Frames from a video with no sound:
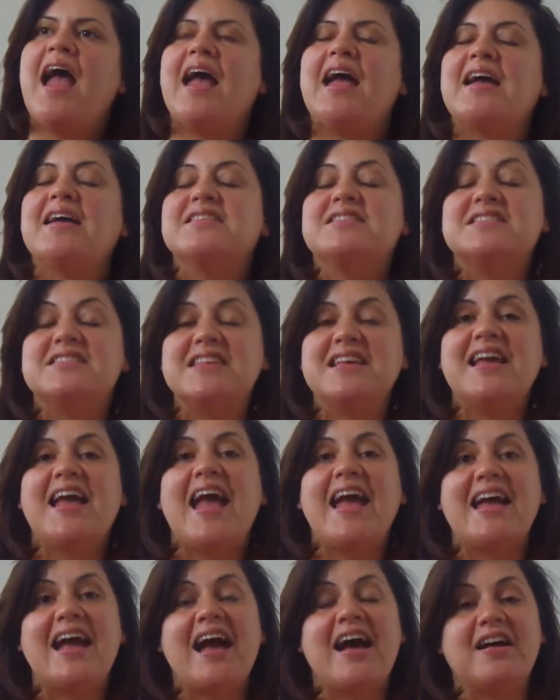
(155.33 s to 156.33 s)
it's
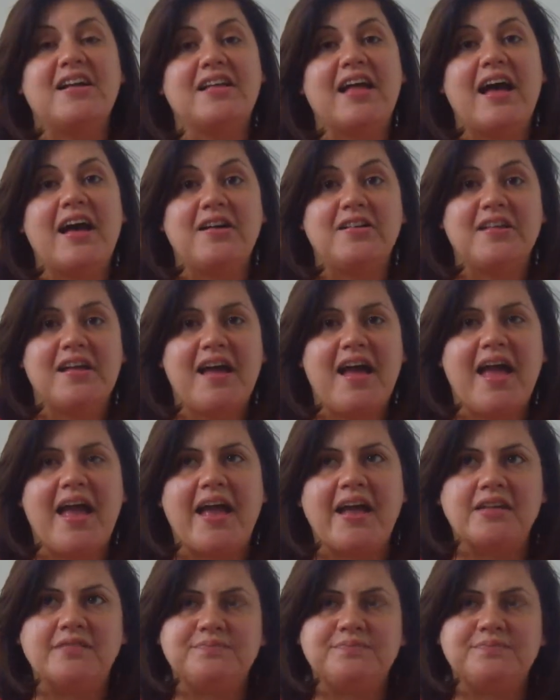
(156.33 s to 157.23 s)
C-A-L-L-A.